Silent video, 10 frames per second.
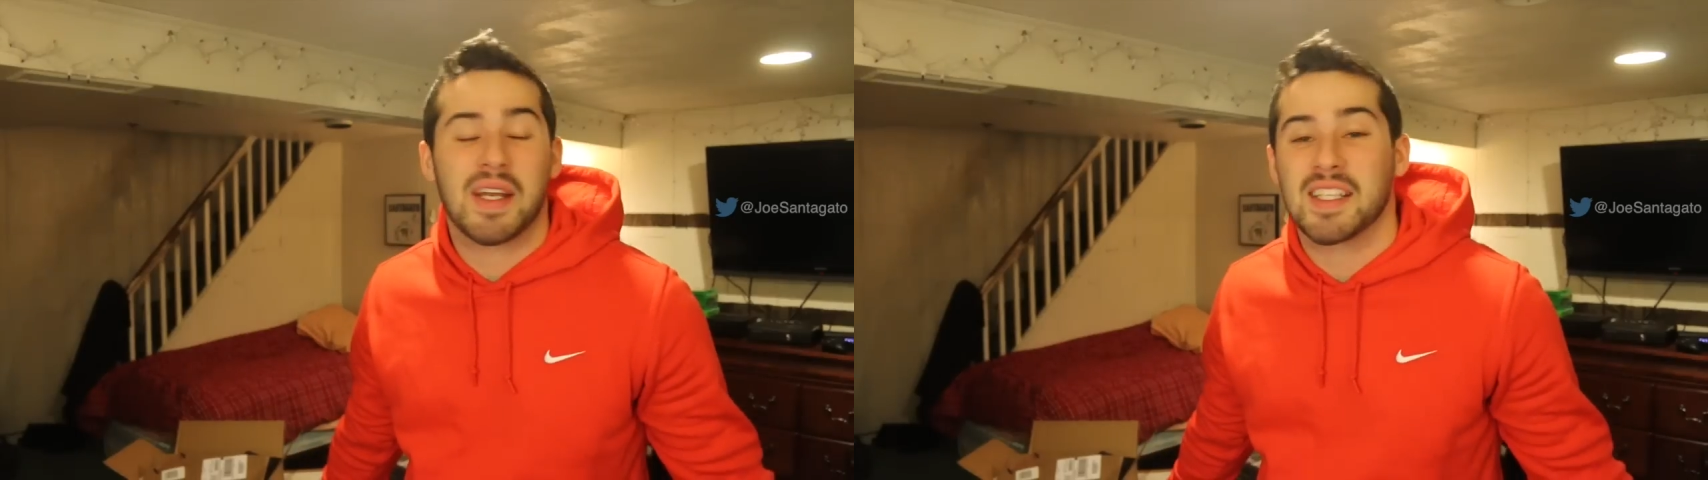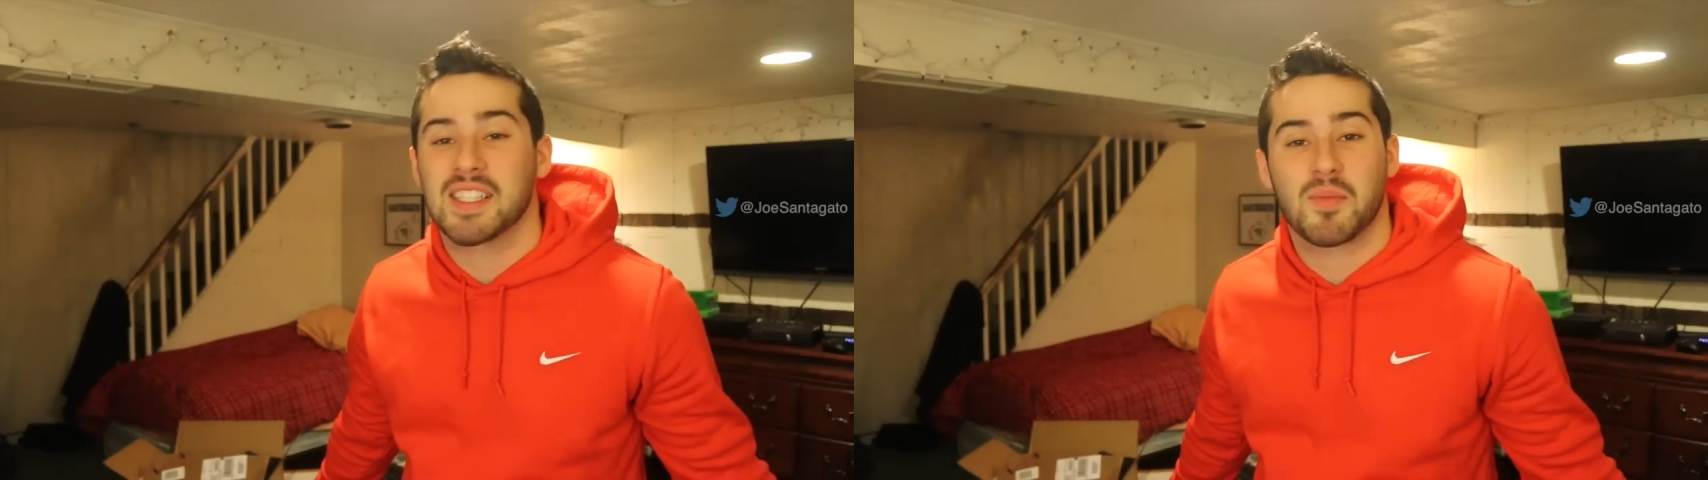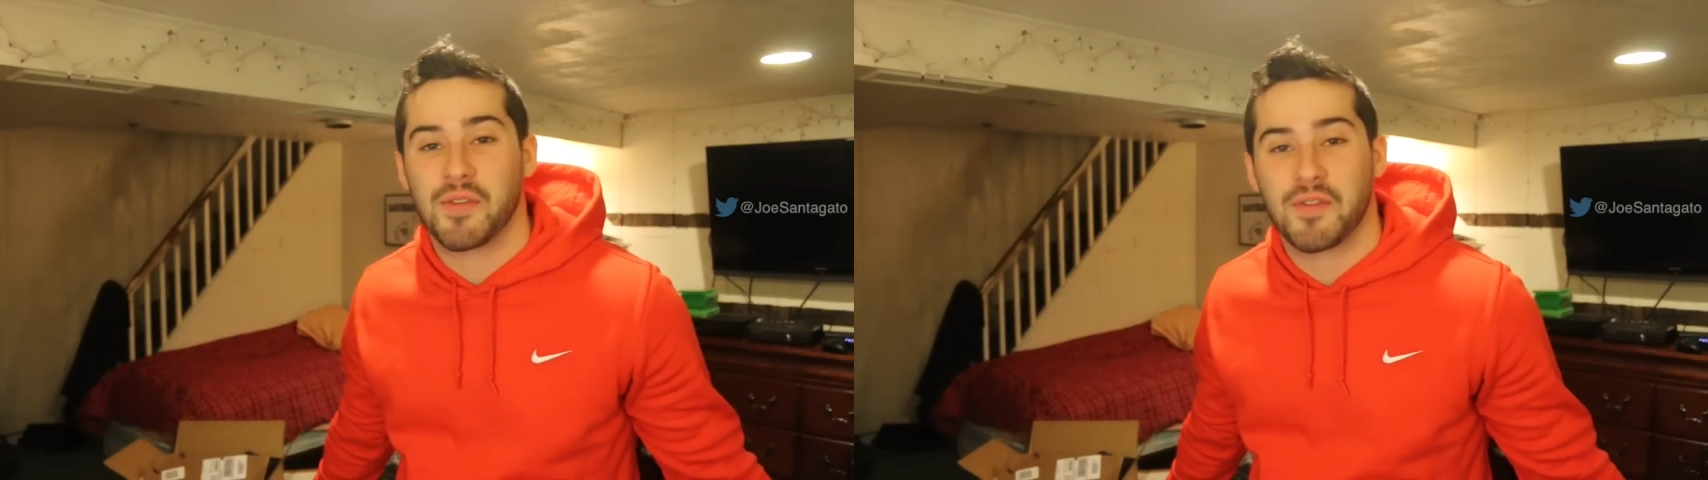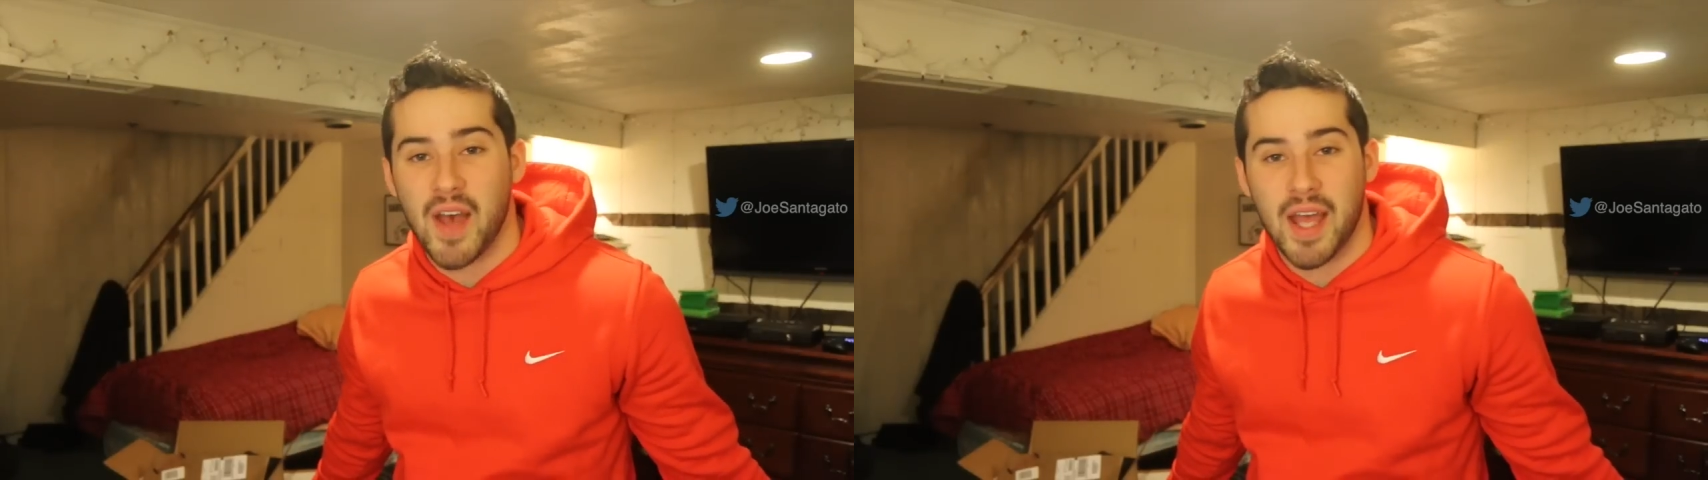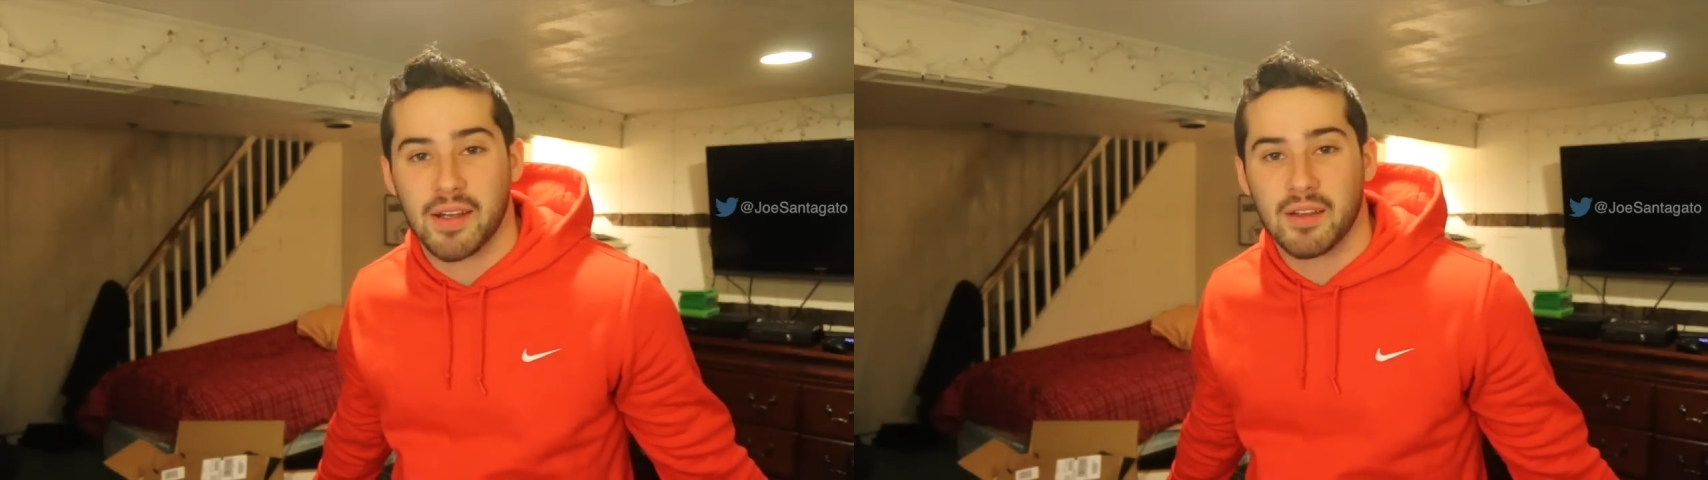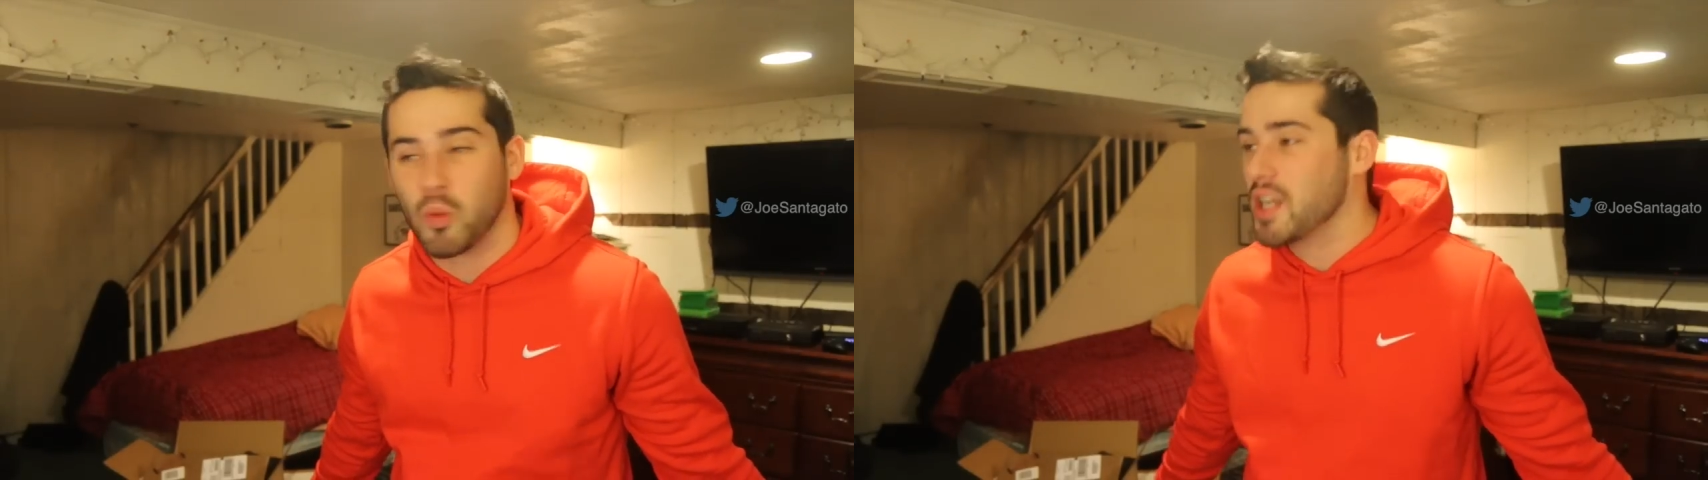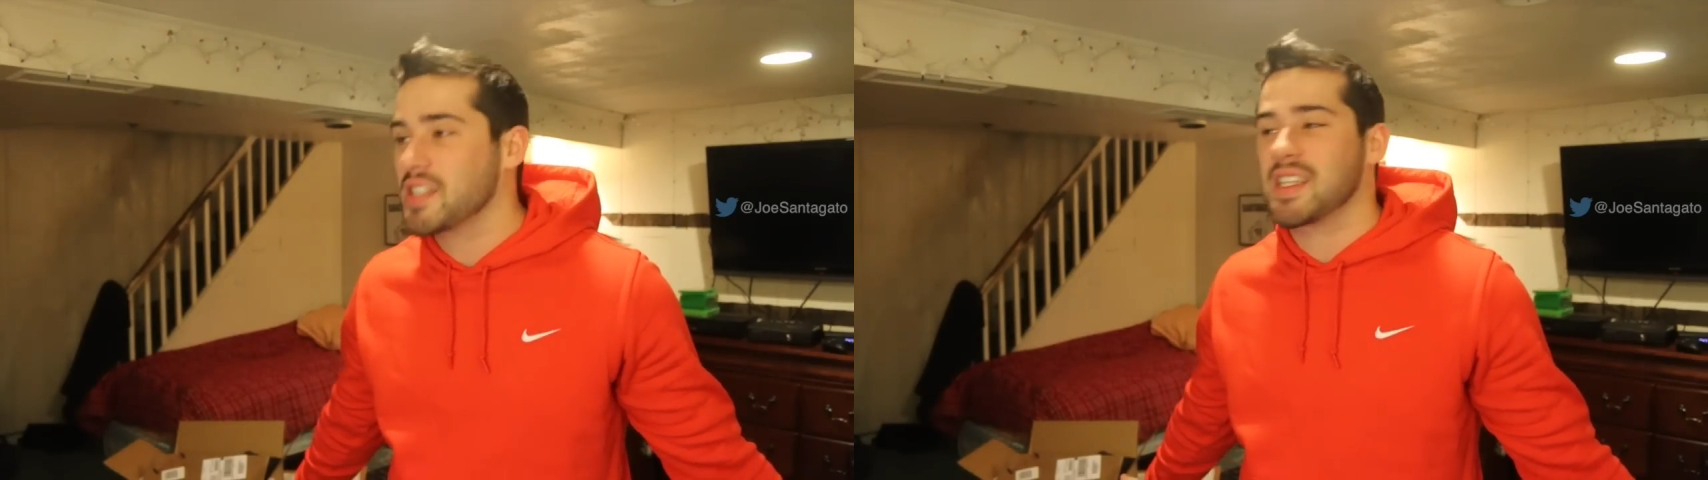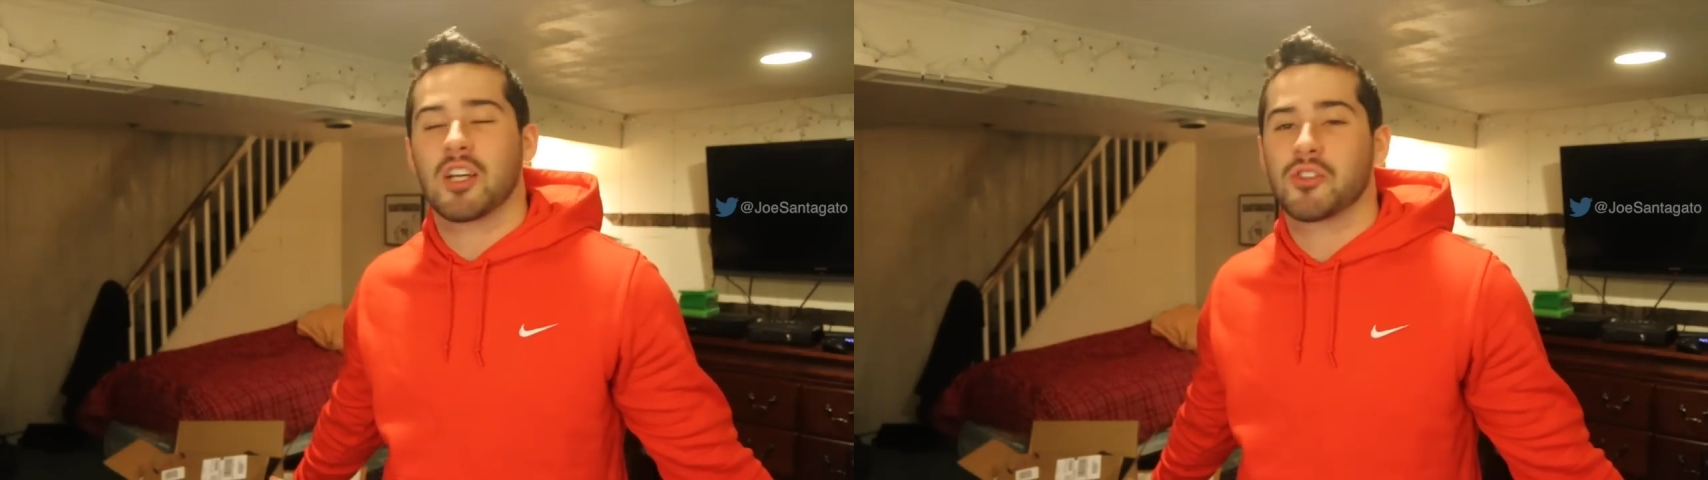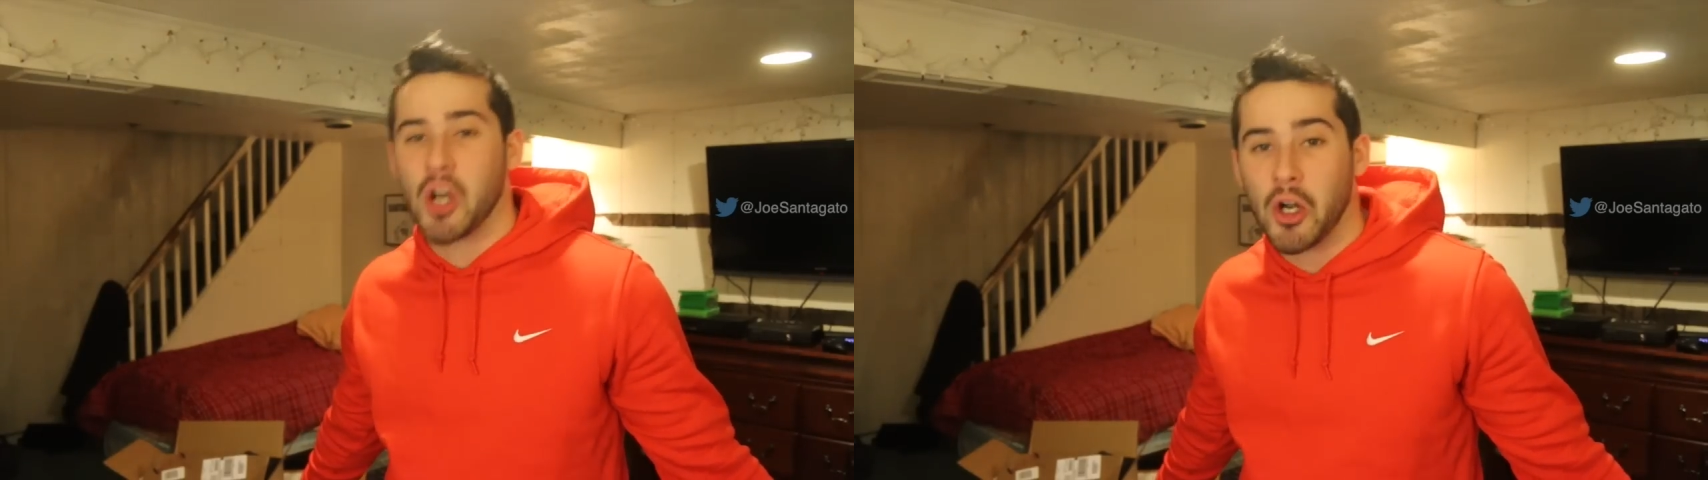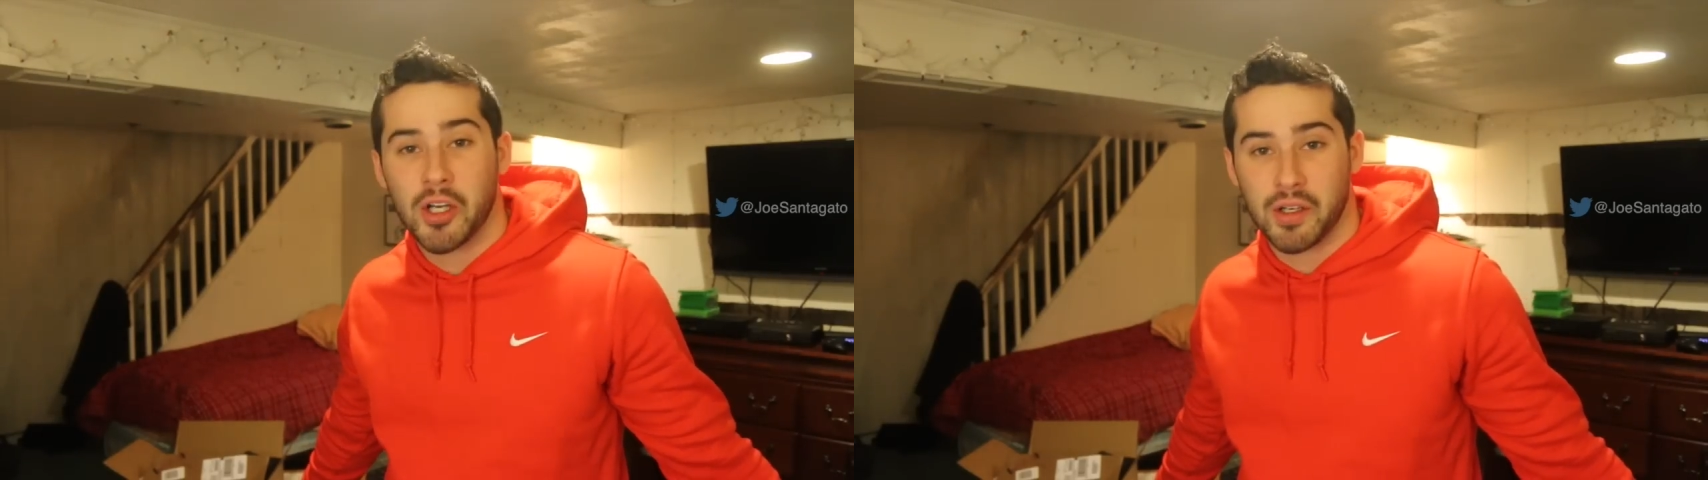needs to be fed. What is the
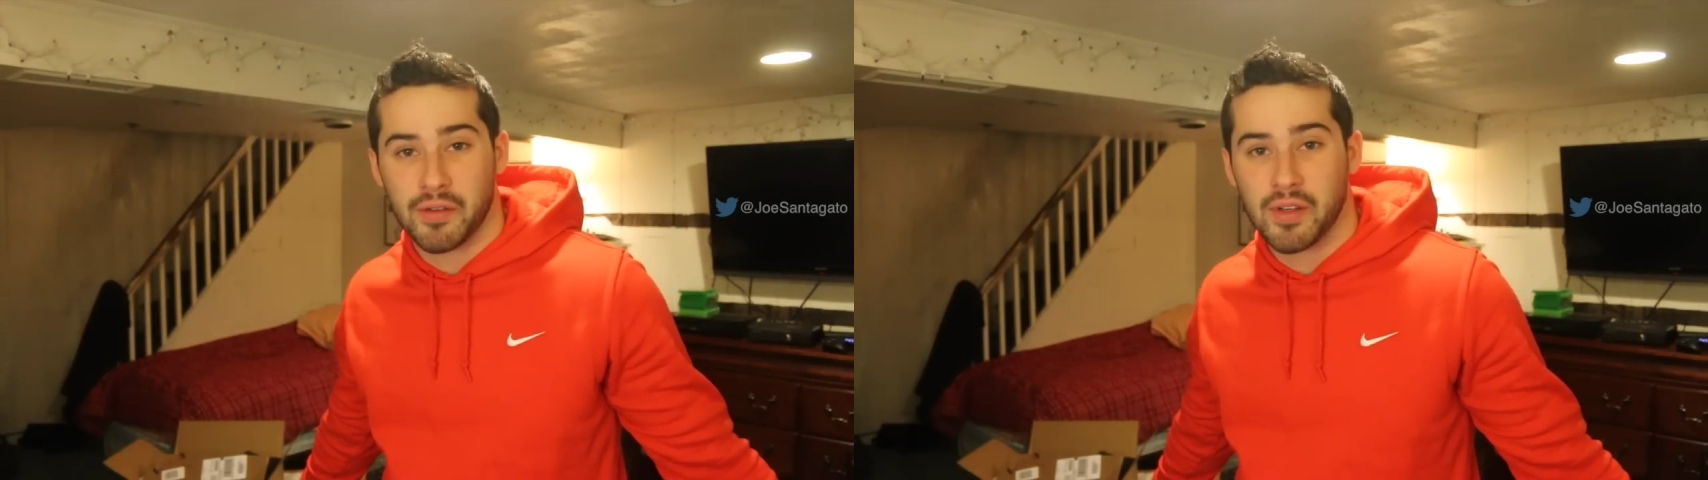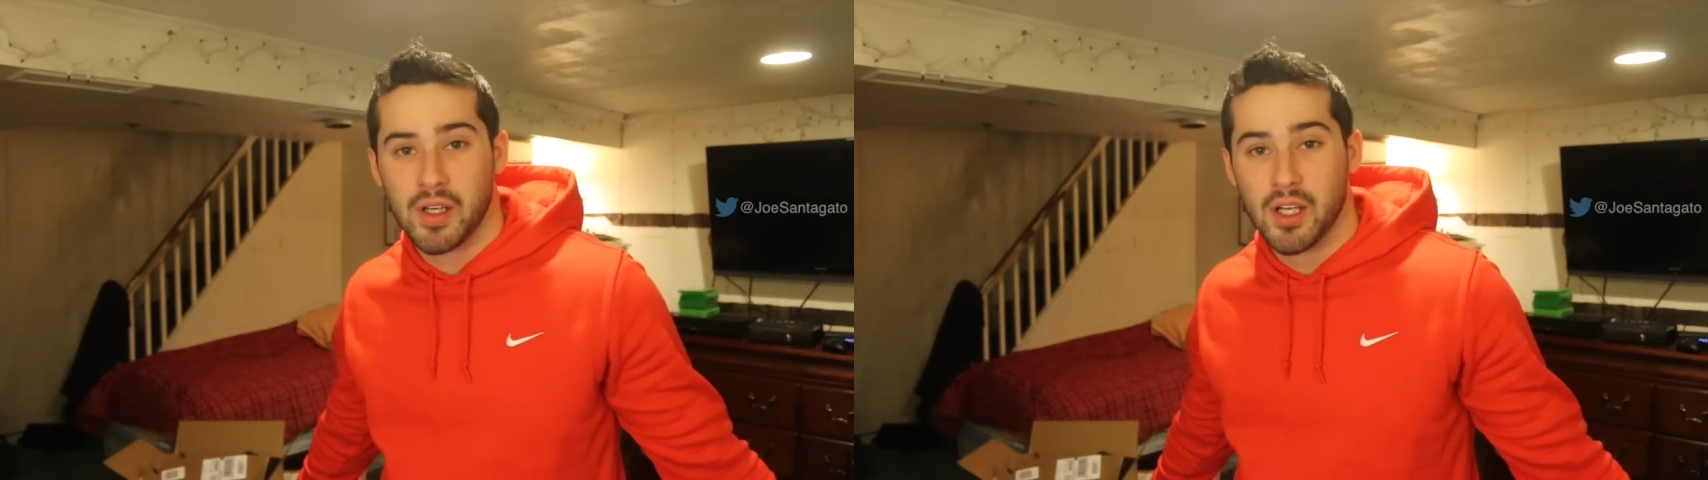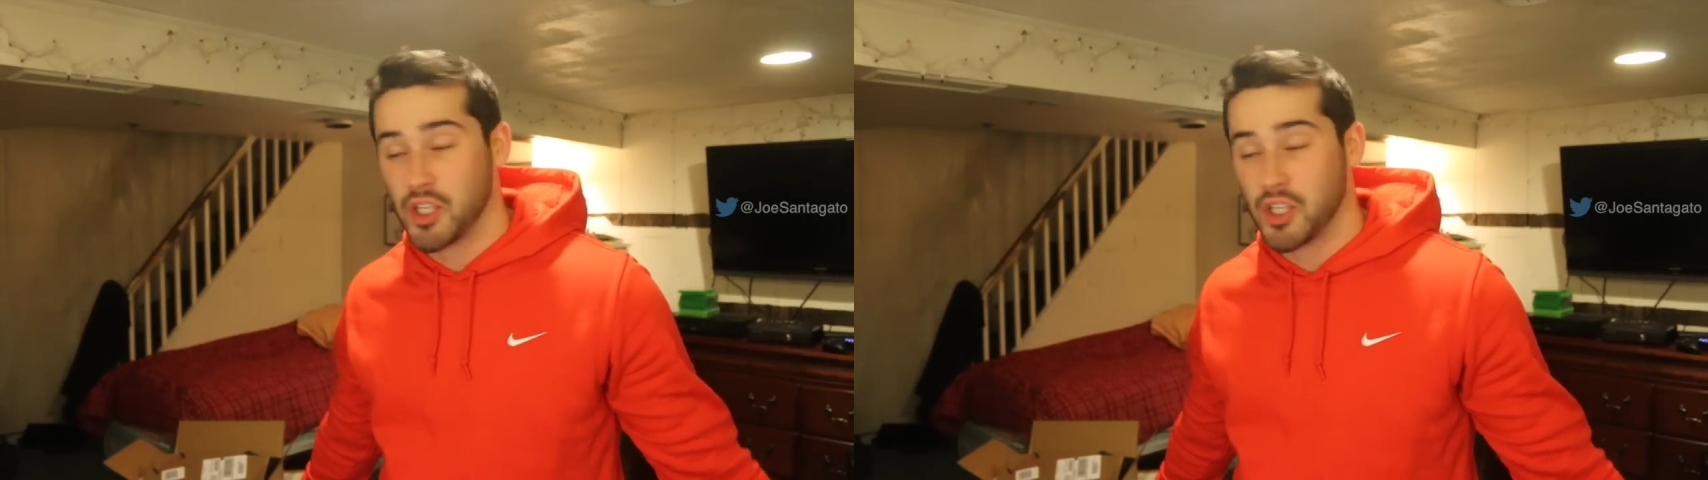alternative?